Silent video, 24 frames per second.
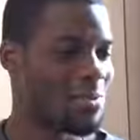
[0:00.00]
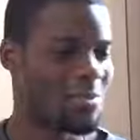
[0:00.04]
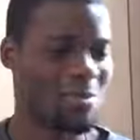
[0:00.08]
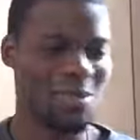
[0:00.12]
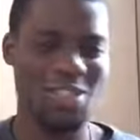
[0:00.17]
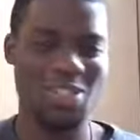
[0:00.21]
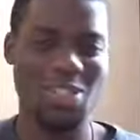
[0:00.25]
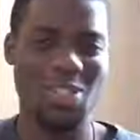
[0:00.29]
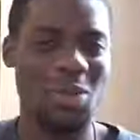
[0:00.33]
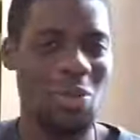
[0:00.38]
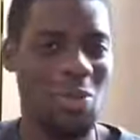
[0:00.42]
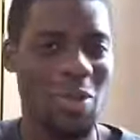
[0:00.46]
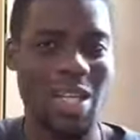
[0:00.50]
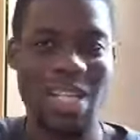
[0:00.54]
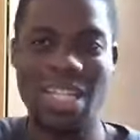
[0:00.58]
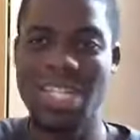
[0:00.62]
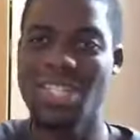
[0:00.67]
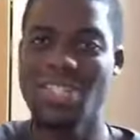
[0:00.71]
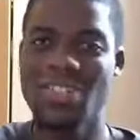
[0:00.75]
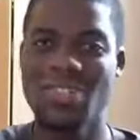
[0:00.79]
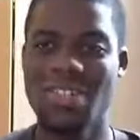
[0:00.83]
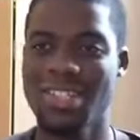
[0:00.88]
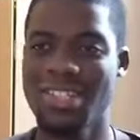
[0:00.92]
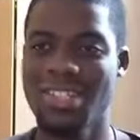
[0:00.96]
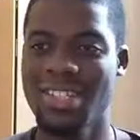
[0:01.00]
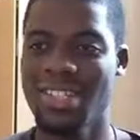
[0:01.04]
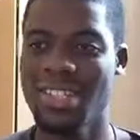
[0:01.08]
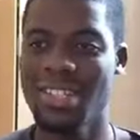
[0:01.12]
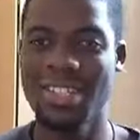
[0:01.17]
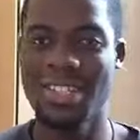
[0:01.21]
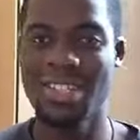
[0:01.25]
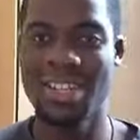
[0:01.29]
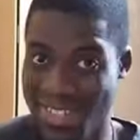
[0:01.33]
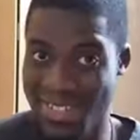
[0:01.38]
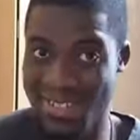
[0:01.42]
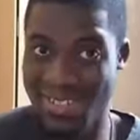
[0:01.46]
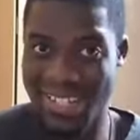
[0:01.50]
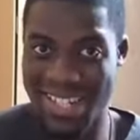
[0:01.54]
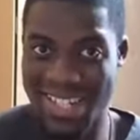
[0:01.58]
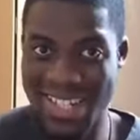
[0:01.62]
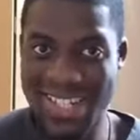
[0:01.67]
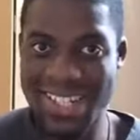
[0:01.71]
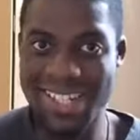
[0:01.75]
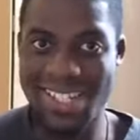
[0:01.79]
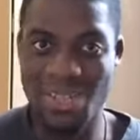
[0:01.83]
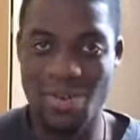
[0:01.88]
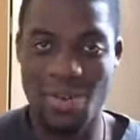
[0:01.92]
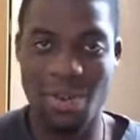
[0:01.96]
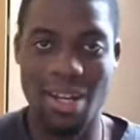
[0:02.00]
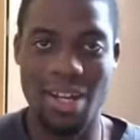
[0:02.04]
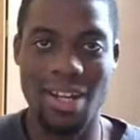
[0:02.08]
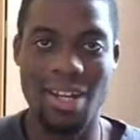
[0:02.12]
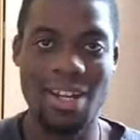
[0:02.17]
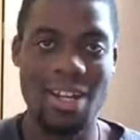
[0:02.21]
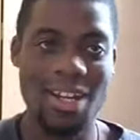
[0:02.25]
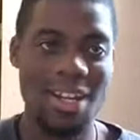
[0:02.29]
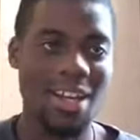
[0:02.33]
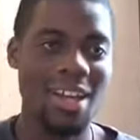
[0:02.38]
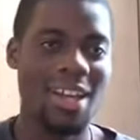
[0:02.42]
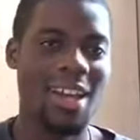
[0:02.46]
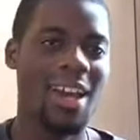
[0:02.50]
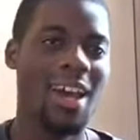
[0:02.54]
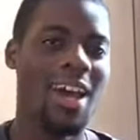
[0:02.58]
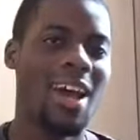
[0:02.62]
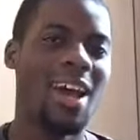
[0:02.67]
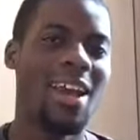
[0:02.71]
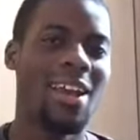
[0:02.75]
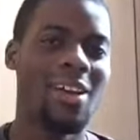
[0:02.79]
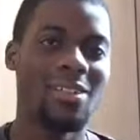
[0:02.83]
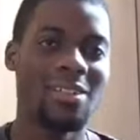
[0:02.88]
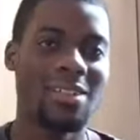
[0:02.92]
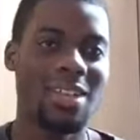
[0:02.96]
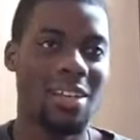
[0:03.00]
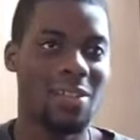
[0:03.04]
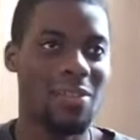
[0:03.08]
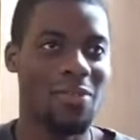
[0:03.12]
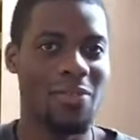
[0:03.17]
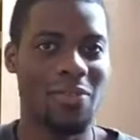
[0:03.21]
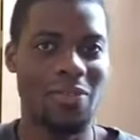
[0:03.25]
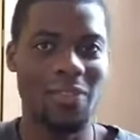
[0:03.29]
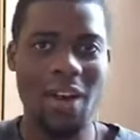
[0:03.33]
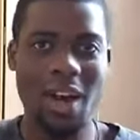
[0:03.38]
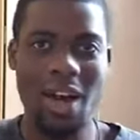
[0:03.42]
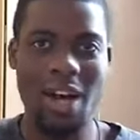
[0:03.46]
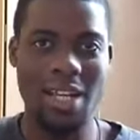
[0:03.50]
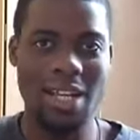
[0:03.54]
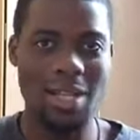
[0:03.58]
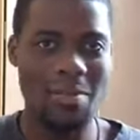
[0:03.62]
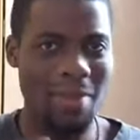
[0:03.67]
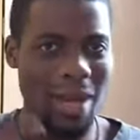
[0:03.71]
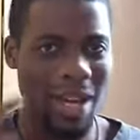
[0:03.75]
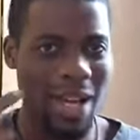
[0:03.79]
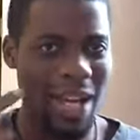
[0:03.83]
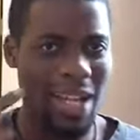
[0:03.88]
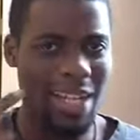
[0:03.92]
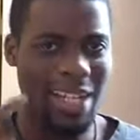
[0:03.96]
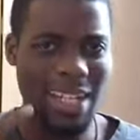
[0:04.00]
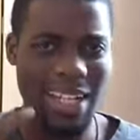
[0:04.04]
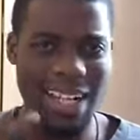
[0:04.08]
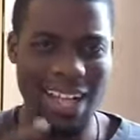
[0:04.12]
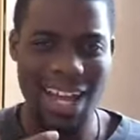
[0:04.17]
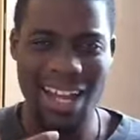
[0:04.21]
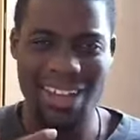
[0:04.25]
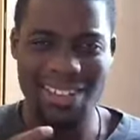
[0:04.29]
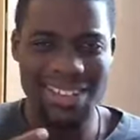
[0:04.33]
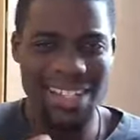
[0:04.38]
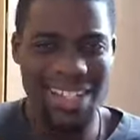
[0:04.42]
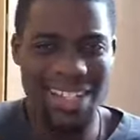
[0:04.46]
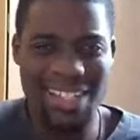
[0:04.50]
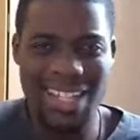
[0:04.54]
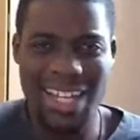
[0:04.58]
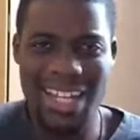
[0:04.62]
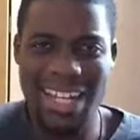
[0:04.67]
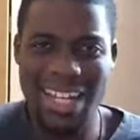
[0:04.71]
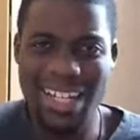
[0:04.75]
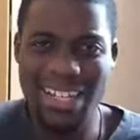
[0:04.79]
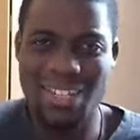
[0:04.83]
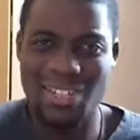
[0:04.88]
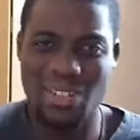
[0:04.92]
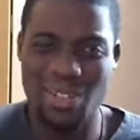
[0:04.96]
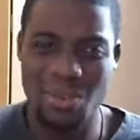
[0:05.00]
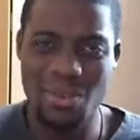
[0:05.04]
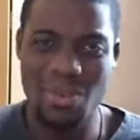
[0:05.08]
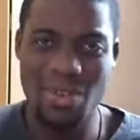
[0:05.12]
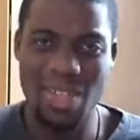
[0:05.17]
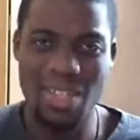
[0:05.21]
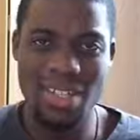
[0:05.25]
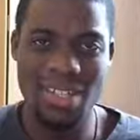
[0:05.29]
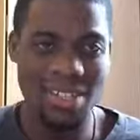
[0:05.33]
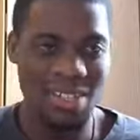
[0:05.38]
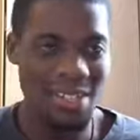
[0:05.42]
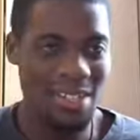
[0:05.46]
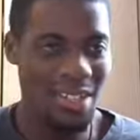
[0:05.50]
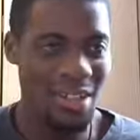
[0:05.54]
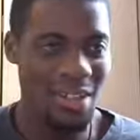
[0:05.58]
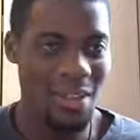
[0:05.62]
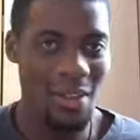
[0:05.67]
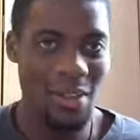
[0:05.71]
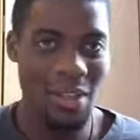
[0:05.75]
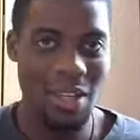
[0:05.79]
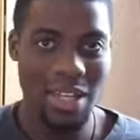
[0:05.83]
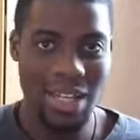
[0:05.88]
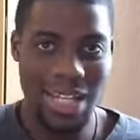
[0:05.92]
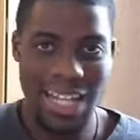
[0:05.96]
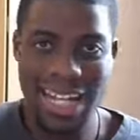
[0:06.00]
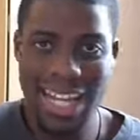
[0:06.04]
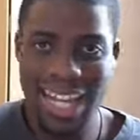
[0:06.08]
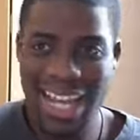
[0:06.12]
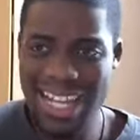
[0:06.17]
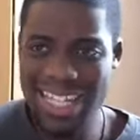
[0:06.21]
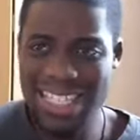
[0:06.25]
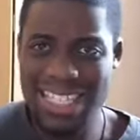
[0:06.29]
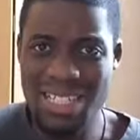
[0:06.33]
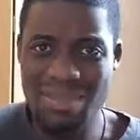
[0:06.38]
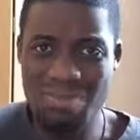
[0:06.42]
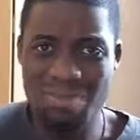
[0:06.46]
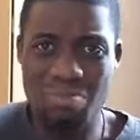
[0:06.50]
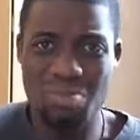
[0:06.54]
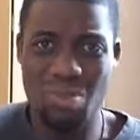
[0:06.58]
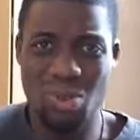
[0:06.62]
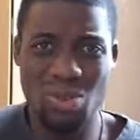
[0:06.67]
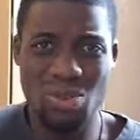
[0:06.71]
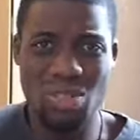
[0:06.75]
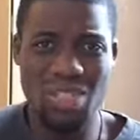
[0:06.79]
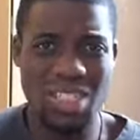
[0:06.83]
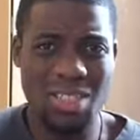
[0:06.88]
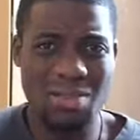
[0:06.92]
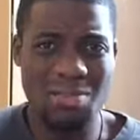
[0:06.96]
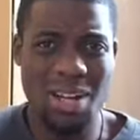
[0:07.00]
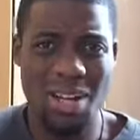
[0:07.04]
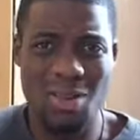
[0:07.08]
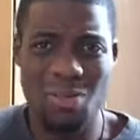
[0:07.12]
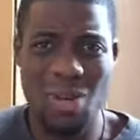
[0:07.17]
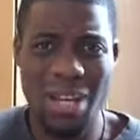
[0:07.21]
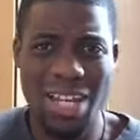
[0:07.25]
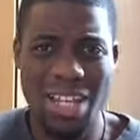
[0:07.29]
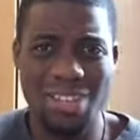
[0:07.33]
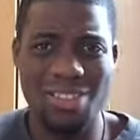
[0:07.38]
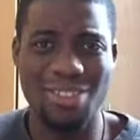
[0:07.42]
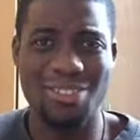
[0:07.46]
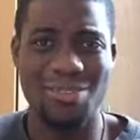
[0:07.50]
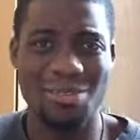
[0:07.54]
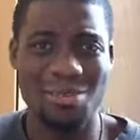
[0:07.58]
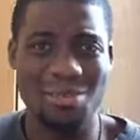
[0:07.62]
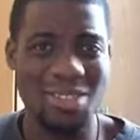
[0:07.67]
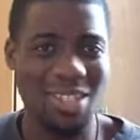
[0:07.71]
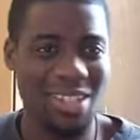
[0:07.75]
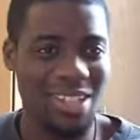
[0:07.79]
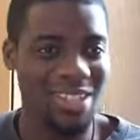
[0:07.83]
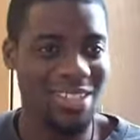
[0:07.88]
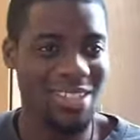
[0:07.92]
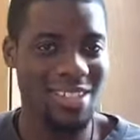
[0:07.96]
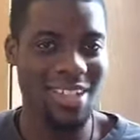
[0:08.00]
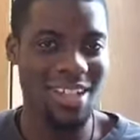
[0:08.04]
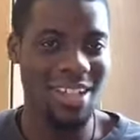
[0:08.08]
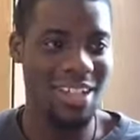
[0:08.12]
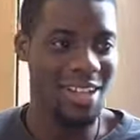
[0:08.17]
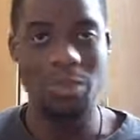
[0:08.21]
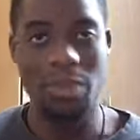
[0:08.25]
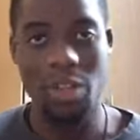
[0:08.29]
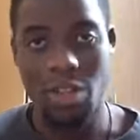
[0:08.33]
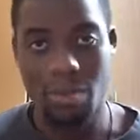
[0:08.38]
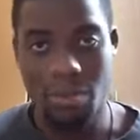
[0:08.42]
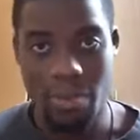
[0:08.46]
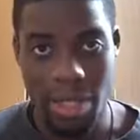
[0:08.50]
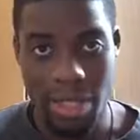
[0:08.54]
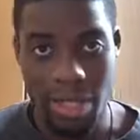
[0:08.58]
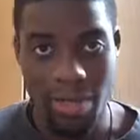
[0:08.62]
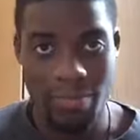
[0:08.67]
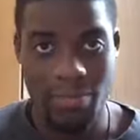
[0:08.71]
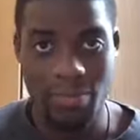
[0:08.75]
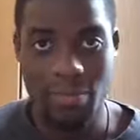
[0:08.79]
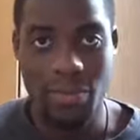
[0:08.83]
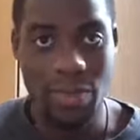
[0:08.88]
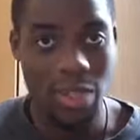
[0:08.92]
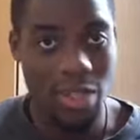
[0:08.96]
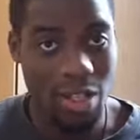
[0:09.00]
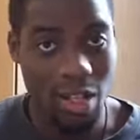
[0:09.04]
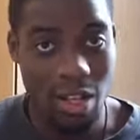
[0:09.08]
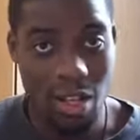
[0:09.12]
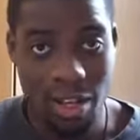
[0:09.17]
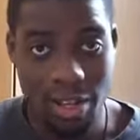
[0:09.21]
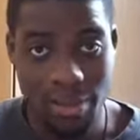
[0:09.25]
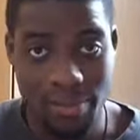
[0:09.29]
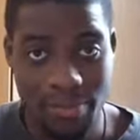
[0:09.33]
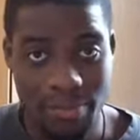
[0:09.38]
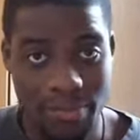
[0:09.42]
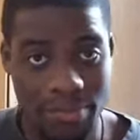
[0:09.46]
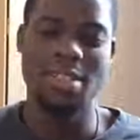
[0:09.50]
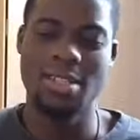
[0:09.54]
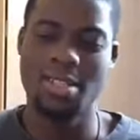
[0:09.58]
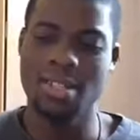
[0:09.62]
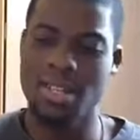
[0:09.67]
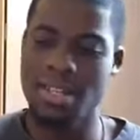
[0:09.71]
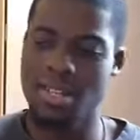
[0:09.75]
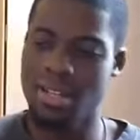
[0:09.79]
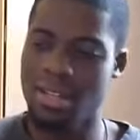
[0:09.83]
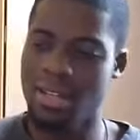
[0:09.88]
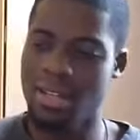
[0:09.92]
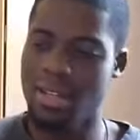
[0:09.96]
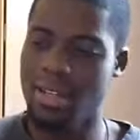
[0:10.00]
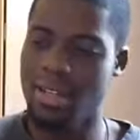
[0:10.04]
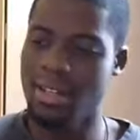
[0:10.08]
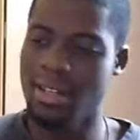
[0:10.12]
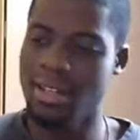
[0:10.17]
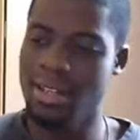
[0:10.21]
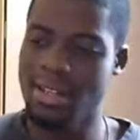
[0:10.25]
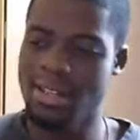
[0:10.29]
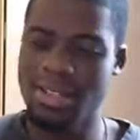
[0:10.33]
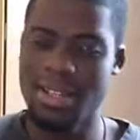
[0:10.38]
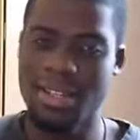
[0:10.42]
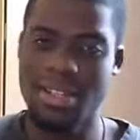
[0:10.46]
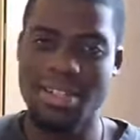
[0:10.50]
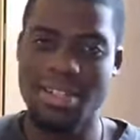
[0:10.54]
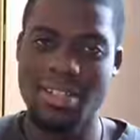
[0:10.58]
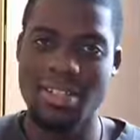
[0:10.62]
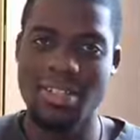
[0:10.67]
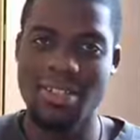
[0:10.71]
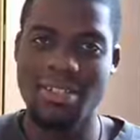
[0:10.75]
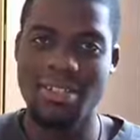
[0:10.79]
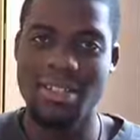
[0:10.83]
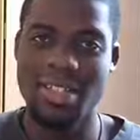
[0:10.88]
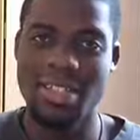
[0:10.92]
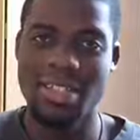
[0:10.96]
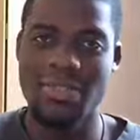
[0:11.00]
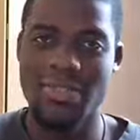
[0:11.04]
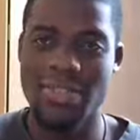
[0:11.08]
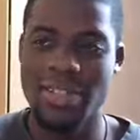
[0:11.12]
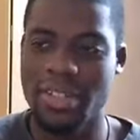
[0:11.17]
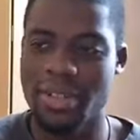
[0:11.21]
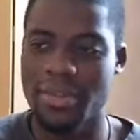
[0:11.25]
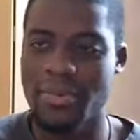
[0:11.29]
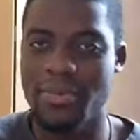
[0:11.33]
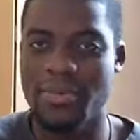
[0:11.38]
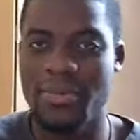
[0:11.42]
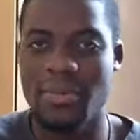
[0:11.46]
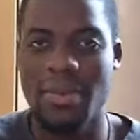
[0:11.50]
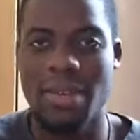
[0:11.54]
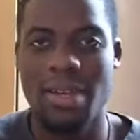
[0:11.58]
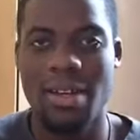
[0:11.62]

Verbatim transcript: I'm so interested. She was into it. And I was like, fuck, in my head, can, I was like, can I do this? Can I actually bullshit my way through this? No, mate, you can't. She said, let's get to your CV.